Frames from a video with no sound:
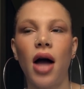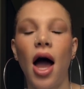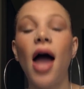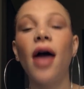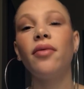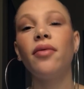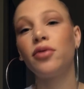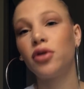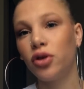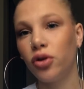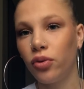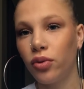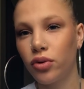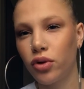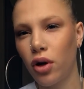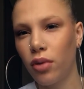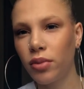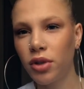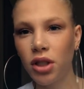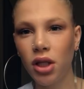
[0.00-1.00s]
I have 2,
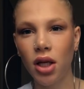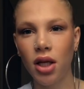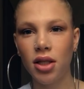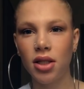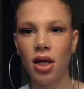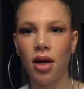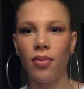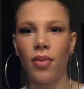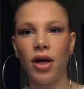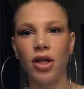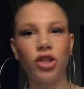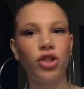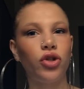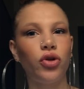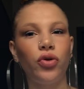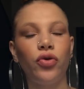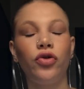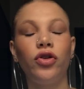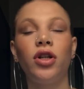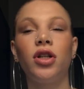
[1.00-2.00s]
so I'm just gonna say my
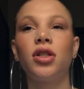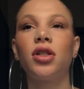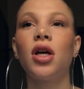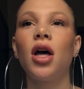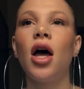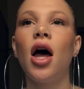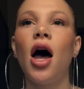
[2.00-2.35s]
2 fears.